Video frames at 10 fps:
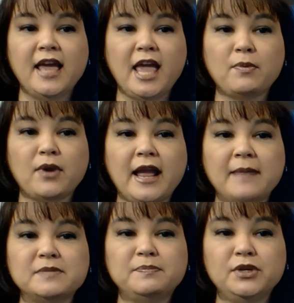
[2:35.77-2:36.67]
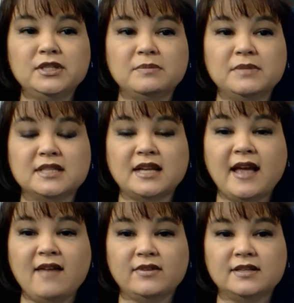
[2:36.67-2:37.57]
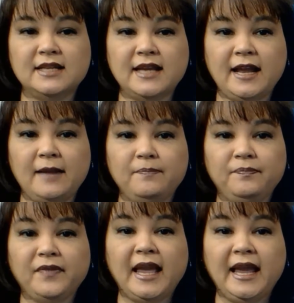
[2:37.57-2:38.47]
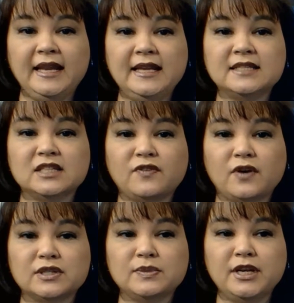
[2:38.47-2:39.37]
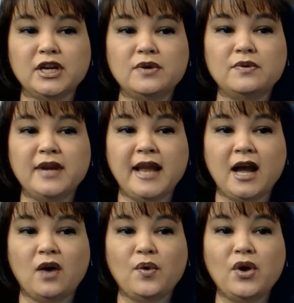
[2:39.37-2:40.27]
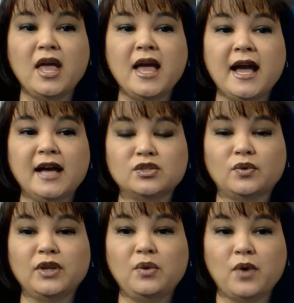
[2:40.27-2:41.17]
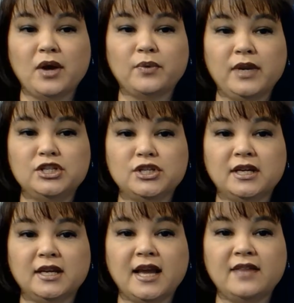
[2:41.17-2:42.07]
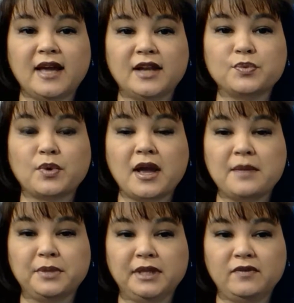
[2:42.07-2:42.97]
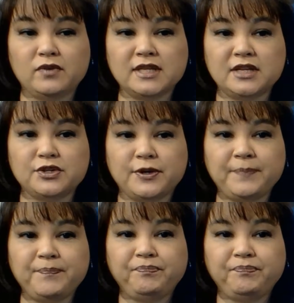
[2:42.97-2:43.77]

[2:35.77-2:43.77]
Abraham's bosom is in heaven today. Hades, as far as we know now, has only one region, and that is where unbelievers enter.